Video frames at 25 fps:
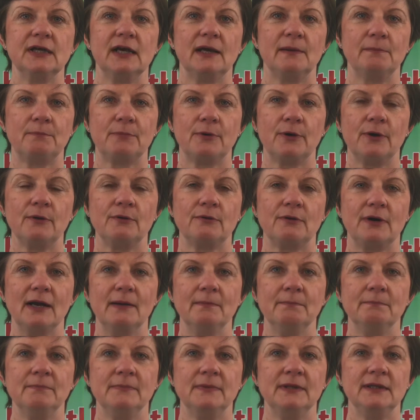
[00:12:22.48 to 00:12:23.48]
and program,
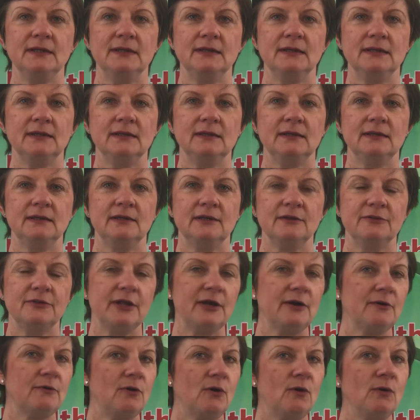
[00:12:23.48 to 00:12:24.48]

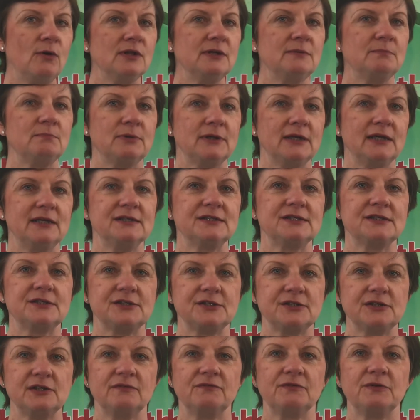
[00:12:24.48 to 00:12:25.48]
they're all in place to
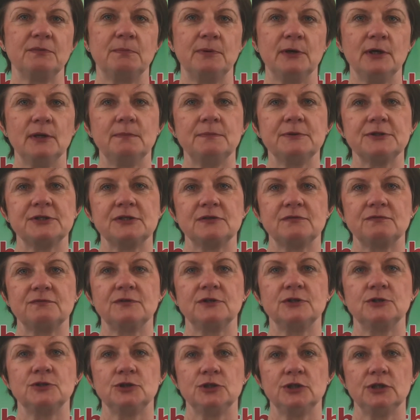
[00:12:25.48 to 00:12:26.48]
serve the purpose of
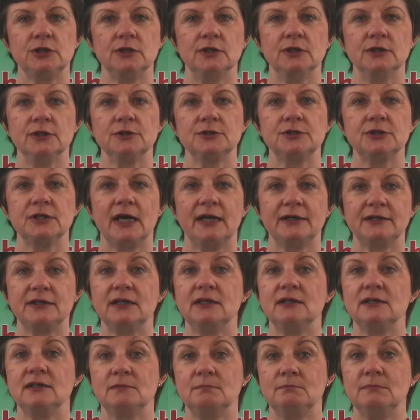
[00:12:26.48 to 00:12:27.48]
the church and
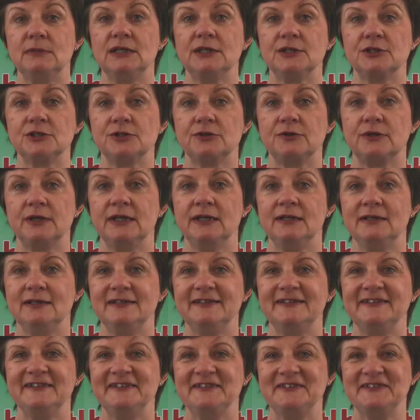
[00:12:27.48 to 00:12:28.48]
kingdom ministry,
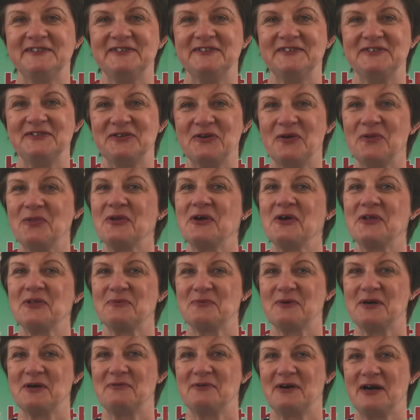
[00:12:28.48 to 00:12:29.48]
not the other
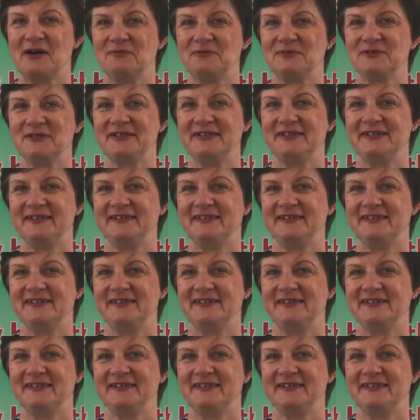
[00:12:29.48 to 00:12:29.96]
way around.